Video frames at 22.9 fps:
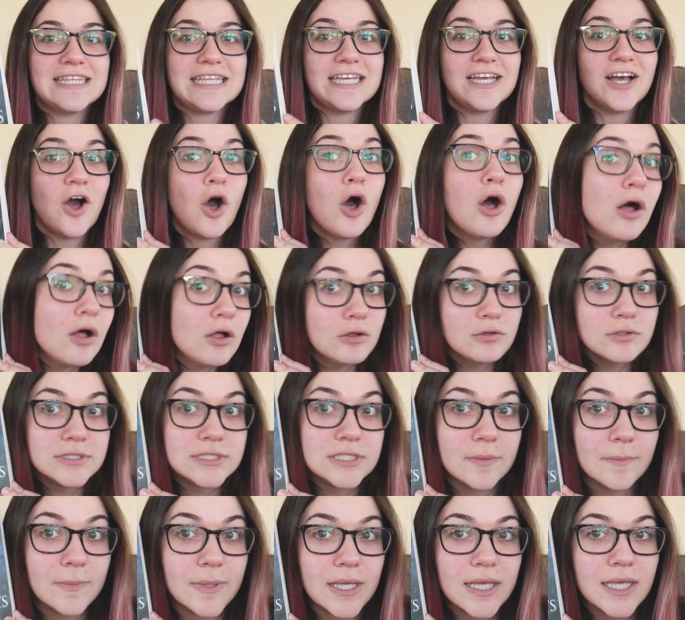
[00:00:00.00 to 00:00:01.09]
The
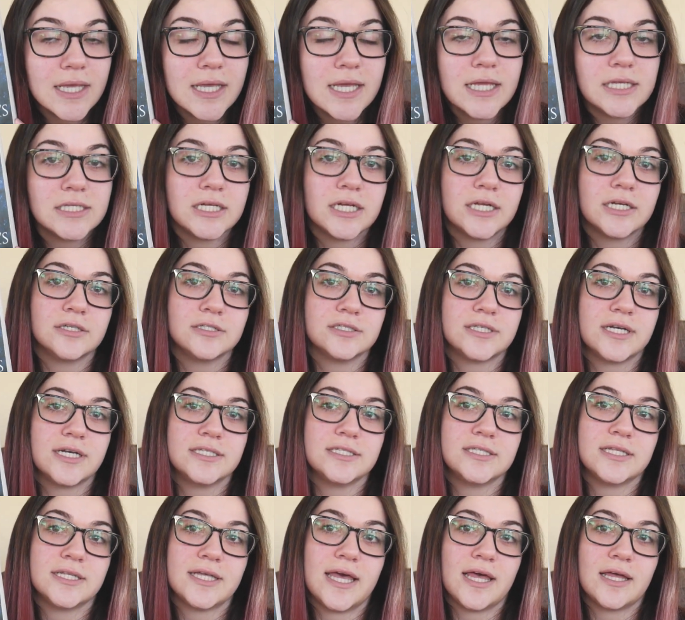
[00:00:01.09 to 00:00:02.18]
Ultimate Hitchhiker's Guide
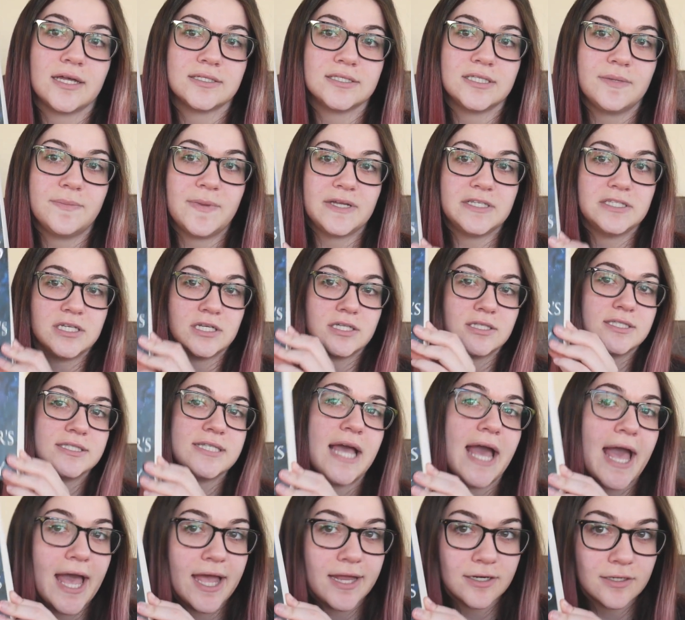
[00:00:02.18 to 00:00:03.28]
to the Galaxy by Douglas
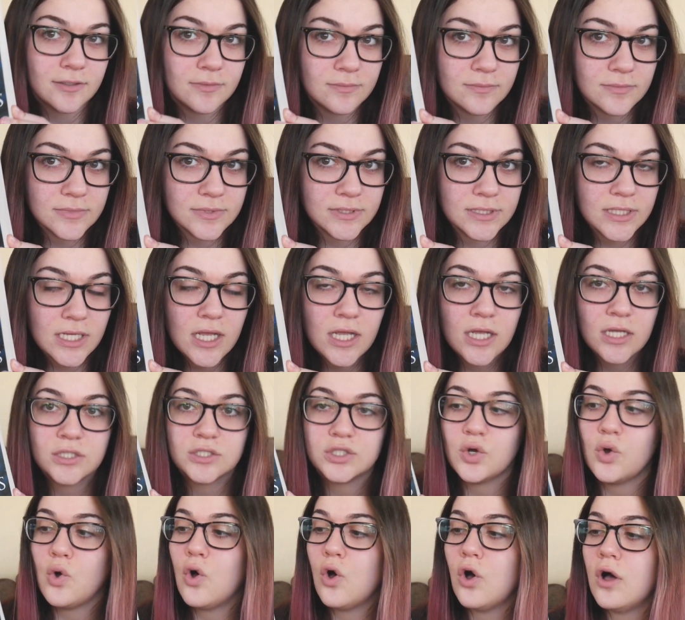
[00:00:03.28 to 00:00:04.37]
Adams.
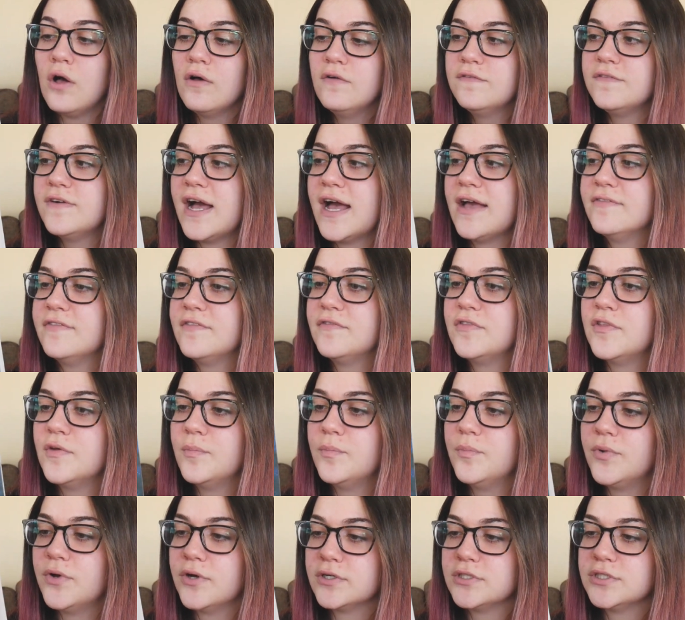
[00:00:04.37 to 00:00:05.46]
So all 5 of the
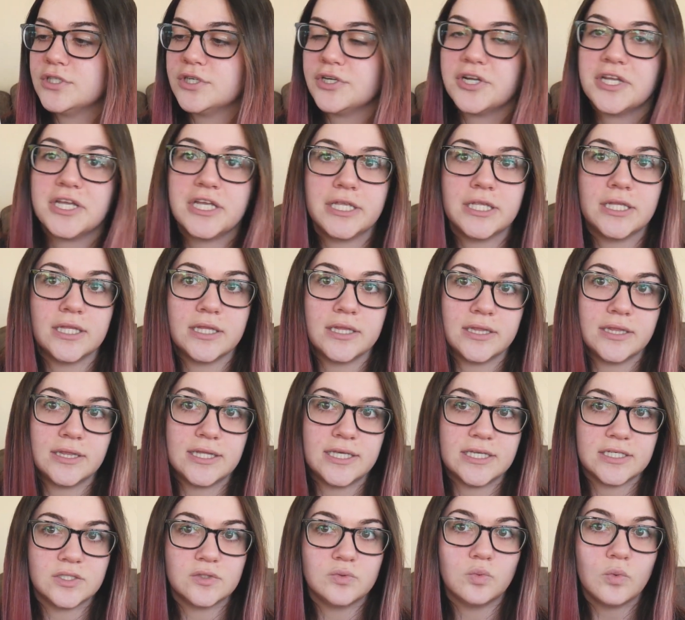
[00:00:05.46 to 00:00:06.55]
books are in
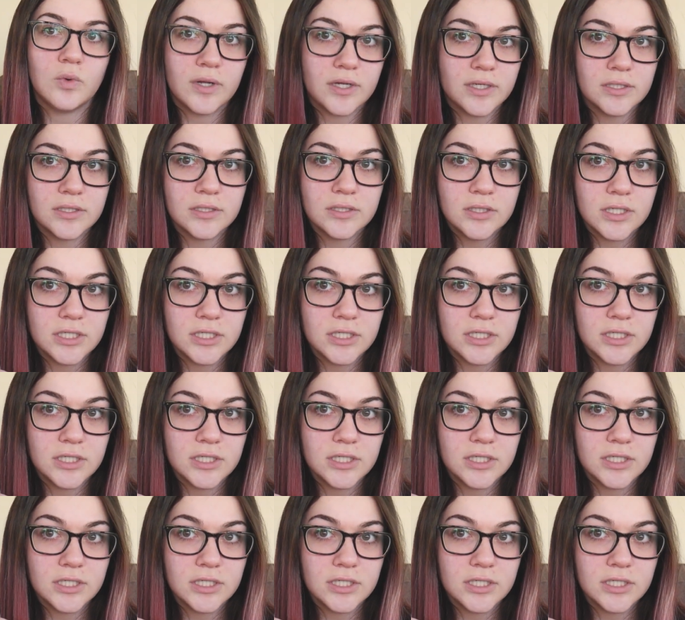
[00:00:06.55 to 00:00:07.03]
this one